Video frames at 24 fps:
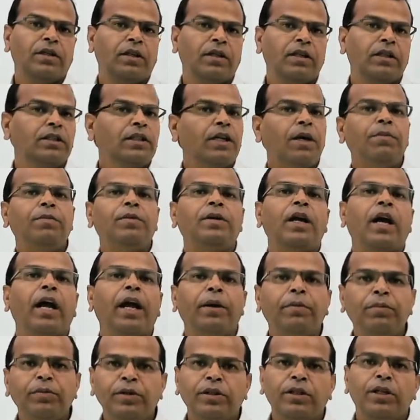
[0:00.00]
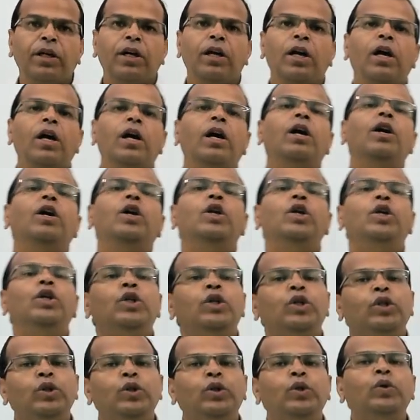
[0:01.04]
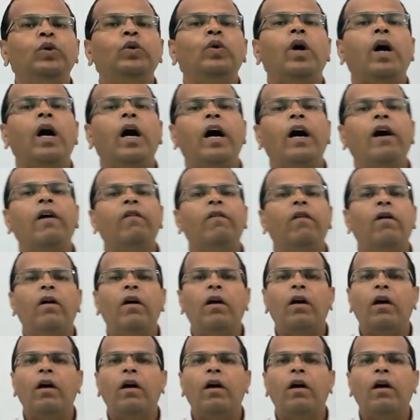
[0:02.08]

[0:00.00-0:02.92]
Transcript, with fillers: Sometimes you have